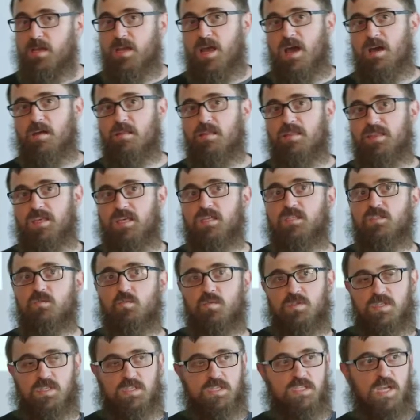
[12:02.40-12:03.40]
Now, this
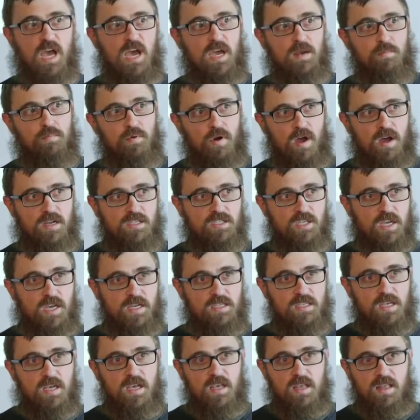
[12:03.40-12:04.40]
was a side
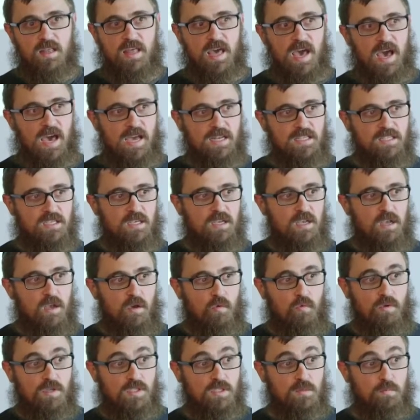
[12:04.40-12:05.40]
project that
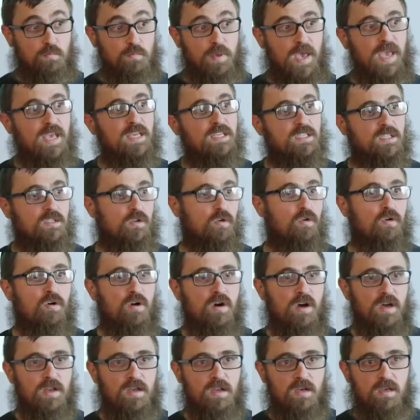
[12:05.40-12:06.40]
was based
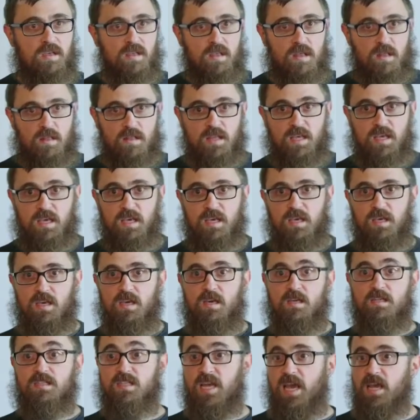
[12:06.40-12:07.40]
on
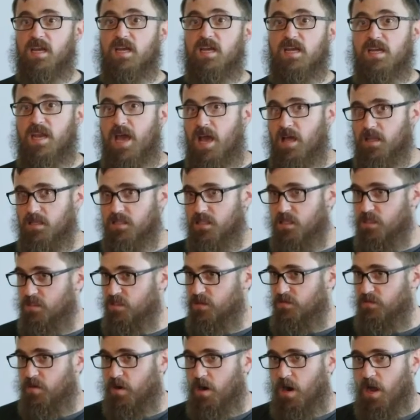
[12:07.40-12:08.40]
the data
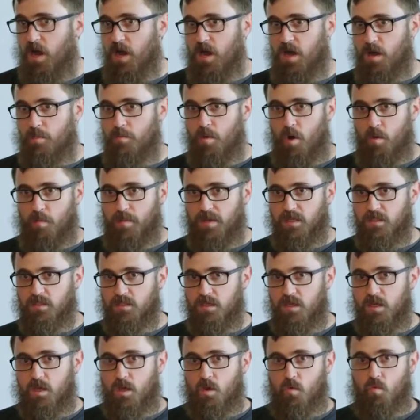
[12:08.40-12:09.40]
analysis of our aha
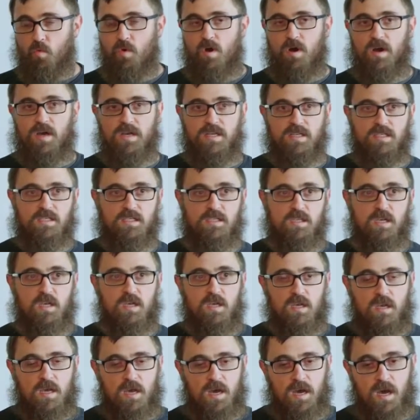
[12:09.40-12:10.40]
moment, was
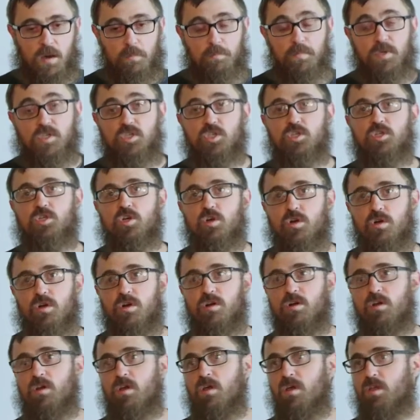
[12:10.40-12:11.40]

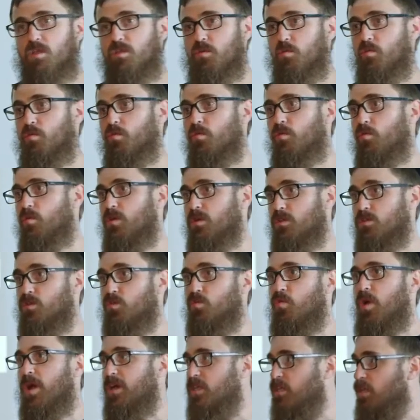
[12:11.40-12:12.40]
matured through
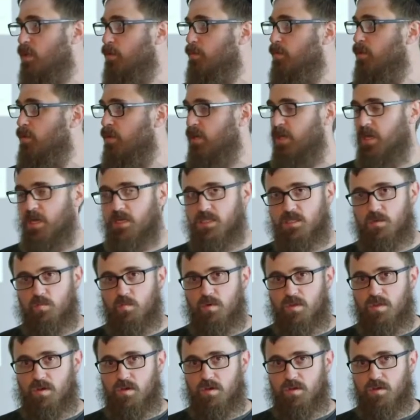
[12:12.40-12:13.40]
direct communication
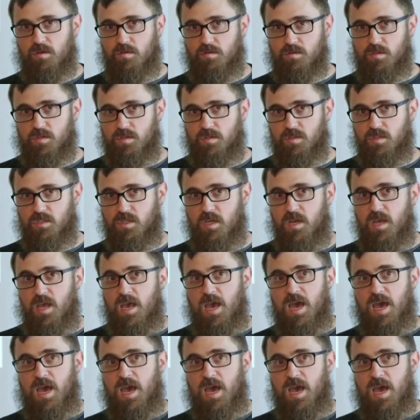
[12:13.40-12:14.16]
with our users,